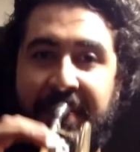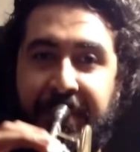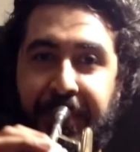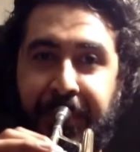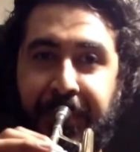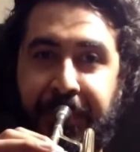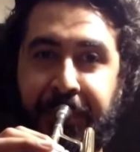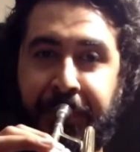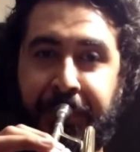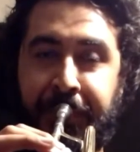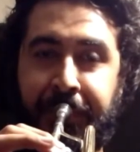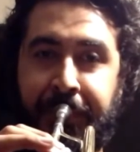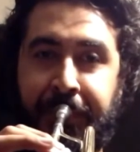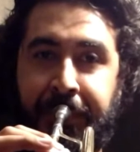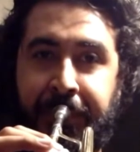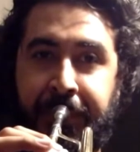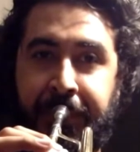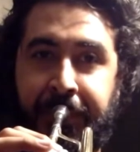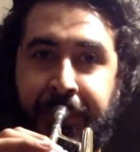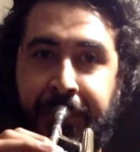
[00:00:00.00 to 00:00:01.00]

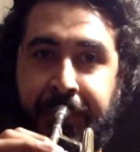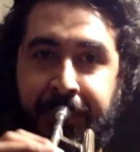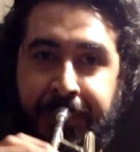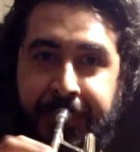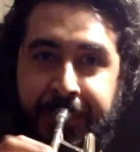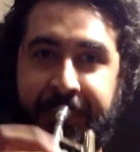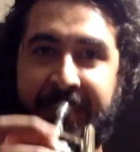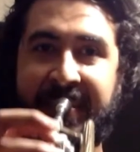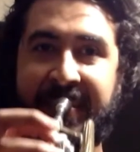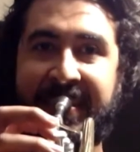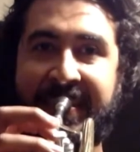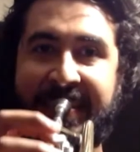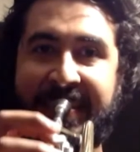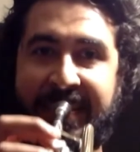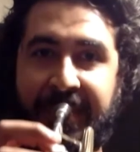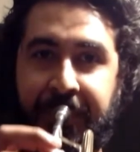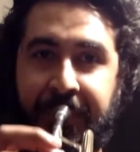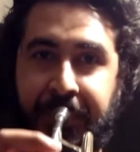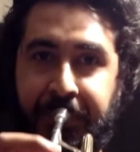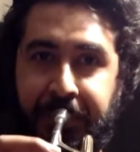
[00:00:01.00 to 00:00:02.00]

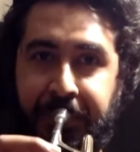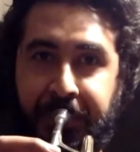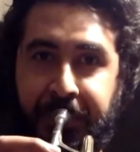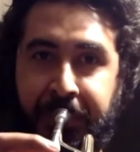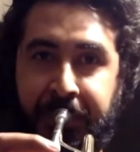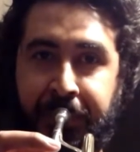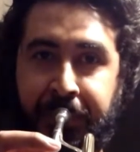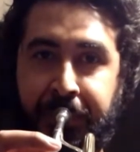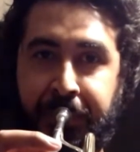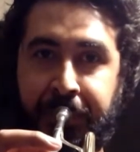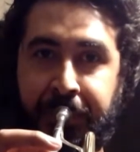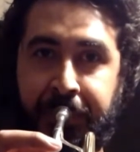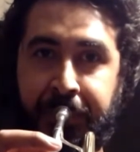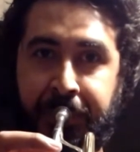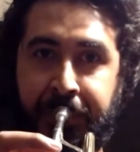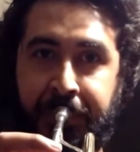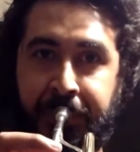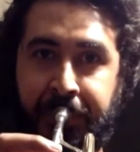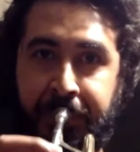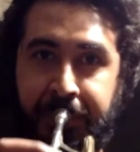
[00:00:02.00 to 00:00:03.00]

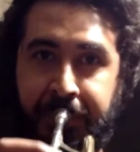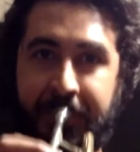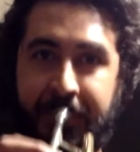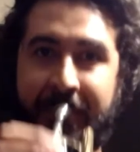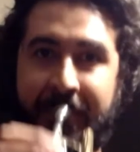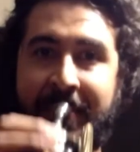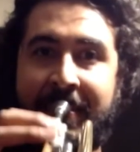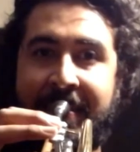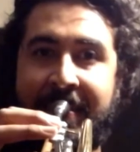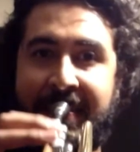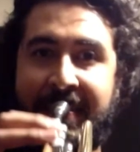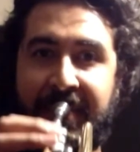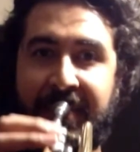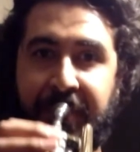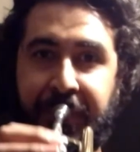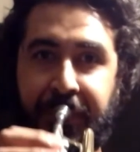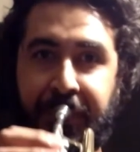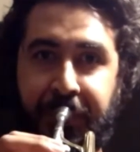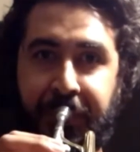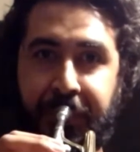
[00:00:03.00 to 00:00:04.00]

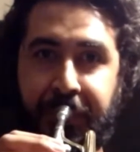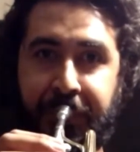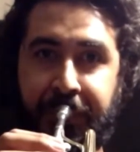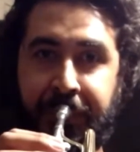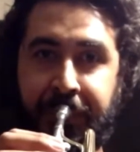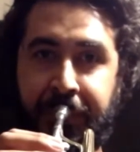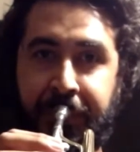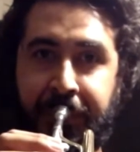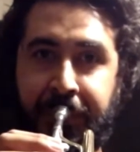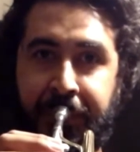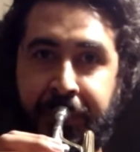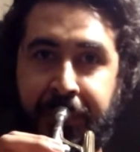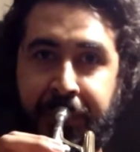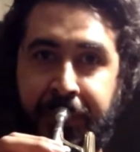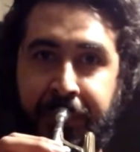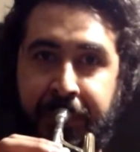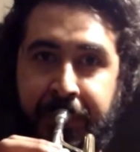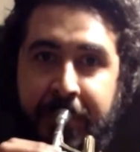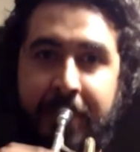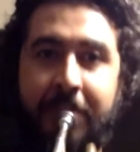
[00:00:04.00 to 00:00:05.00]

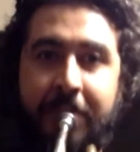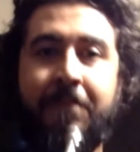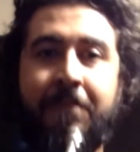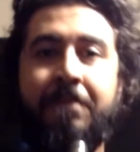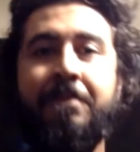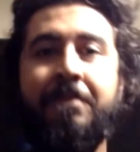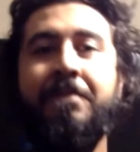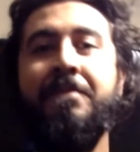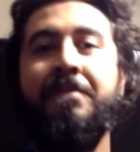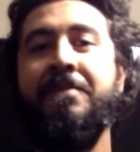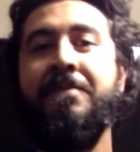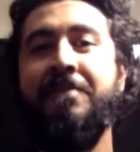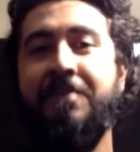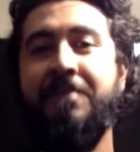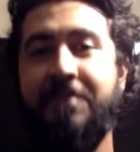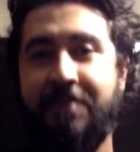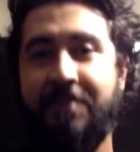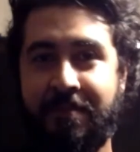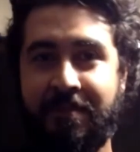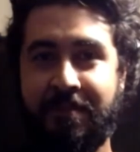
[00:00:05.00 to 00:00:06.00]

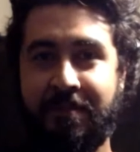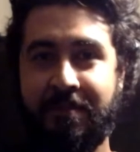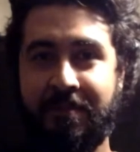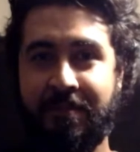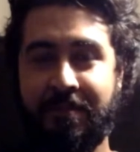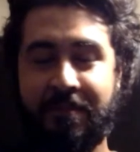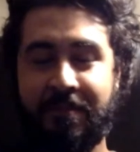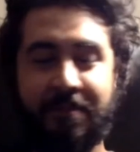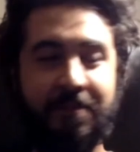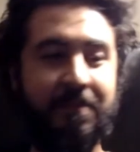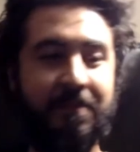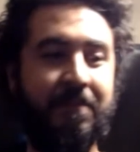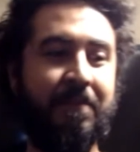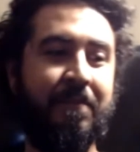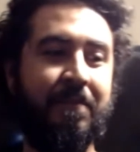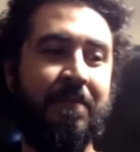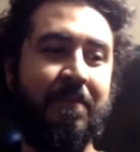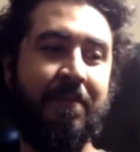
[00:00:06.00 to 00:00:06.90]
Nobody speaks.